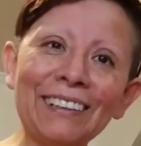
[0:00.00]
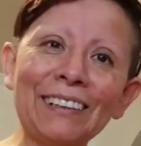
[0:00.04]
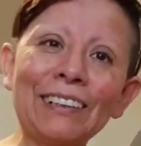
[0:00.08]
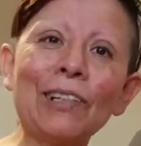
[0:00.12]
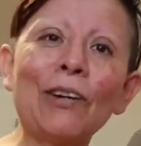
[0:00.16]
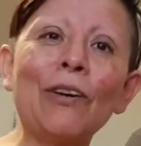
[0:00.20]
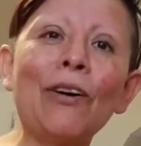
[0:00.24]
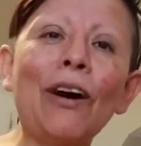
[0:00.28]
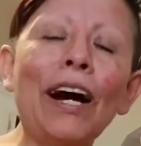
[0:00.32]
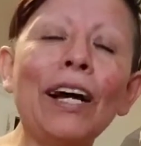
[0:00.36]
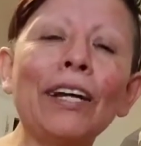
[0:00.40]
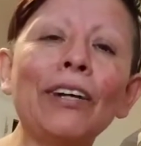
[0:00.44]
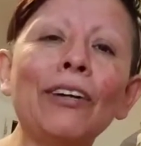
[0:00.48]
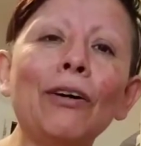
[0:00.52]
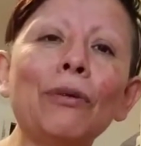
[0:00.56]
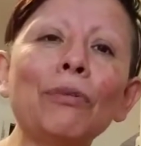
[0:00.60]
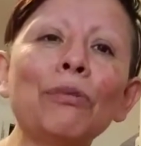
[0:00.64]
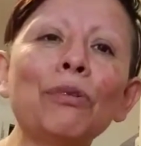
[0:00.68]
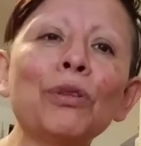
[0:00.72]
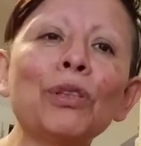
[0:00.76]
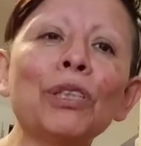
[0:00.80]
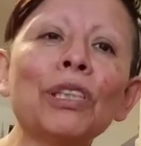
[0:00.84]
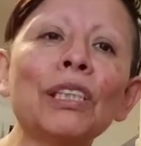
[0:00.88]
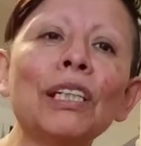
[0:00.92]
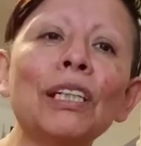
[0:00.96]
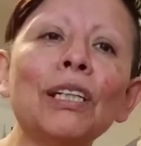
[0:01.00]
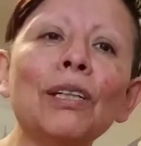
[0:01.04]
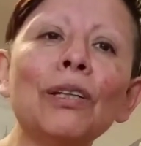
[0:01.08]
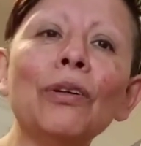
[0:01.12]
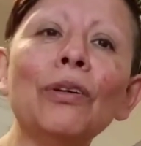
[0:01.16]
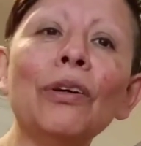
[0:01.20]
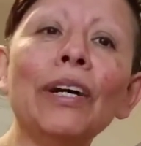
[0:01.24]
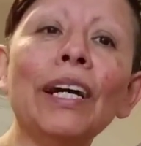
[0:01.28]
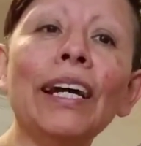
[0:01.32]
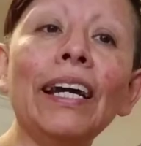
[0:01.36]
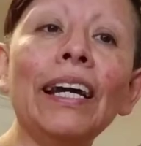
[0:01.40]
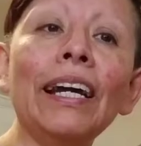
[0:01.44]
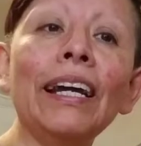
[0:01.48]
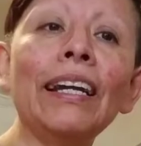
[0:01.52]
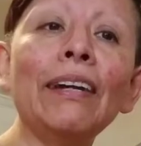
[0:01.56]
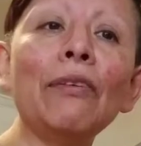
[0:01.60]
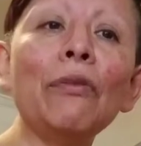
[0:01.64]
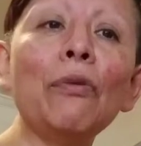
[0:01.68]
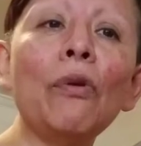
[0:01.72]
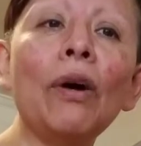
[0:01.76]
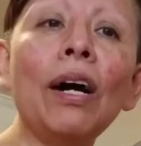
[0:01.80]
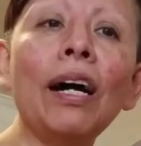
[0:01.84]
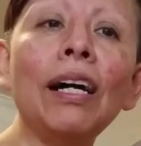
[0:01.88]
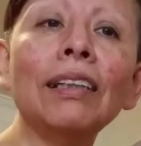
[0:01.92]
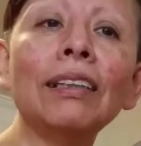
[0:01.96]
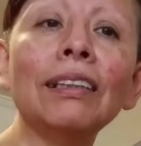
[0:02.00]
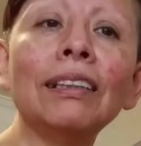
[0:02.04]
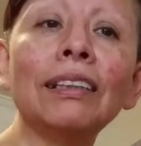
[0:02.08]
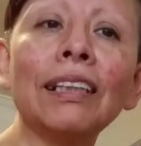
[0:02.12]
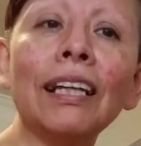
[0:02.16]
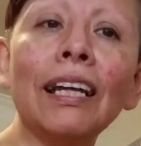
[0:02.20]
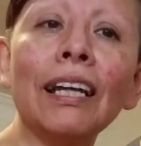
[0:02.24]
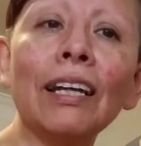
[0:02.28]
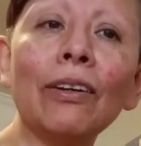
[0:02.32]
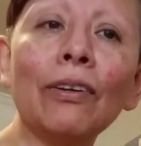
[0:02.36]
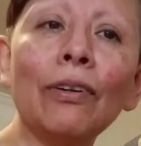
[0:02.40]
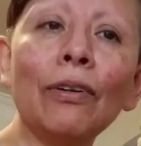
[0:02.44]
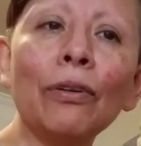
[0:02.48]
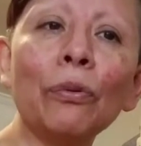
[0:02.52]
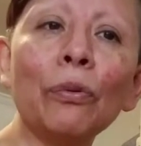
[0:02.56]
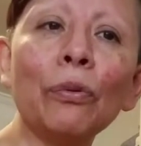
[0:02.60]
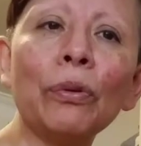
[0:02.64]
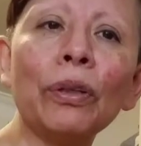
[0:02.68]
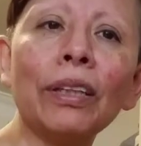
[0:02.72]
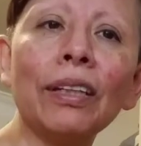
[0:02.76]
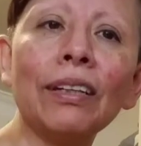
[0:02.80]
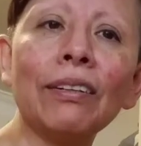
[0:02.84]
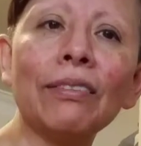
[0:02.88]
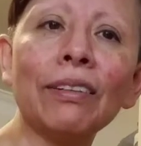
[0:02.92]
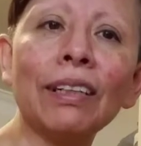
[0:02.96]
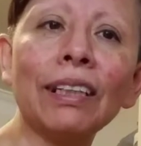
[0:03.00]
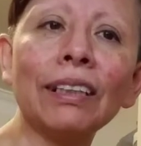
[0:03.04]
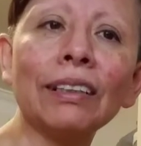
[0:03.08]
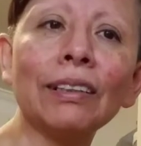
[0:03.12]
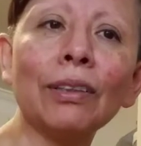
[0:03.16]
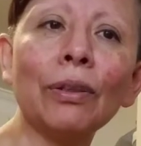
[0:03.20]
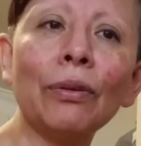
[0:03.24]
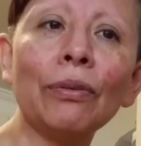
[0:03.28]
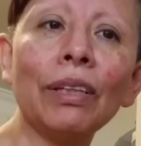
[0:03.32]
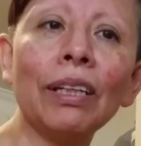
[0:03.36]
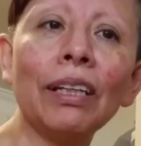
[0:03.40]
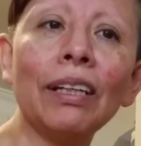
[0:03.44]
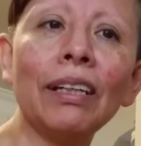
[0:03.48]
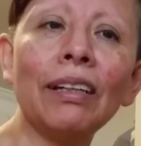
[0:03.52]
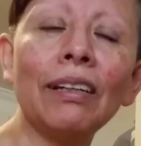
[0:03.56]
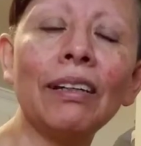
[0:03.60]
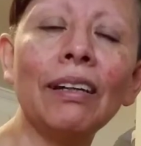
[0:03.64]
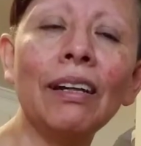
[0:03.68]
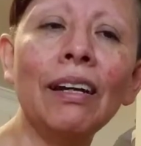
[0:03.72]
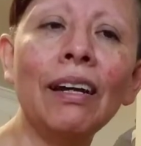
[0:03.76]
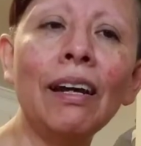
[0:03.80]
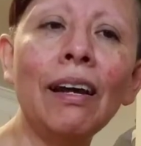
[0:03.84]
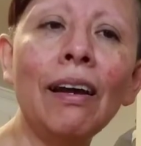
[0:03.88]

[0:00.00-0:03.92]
So I hope to see you in 1 second with the rest of the